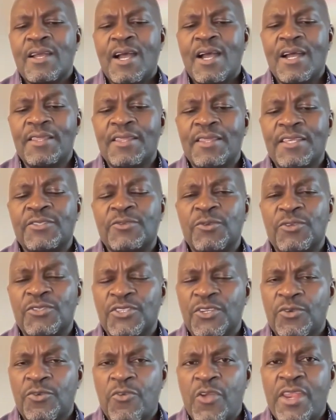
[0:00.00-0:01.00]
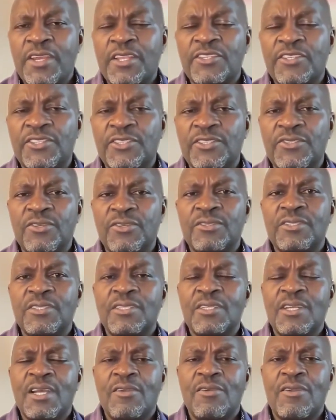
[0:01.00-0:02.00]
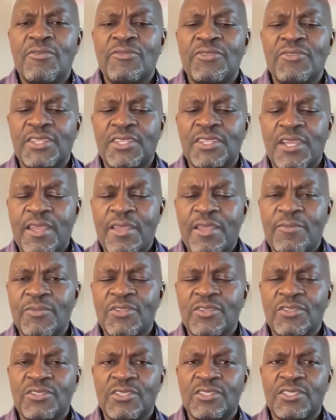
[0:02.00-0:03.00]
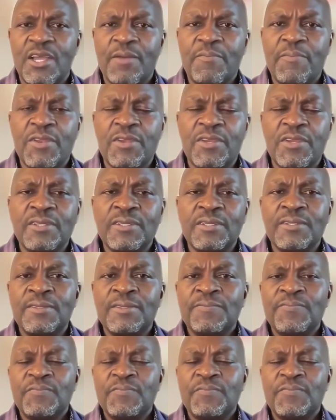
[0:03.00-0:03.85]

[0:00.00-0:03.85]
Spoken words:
And this was a rainy season around the time this is happening.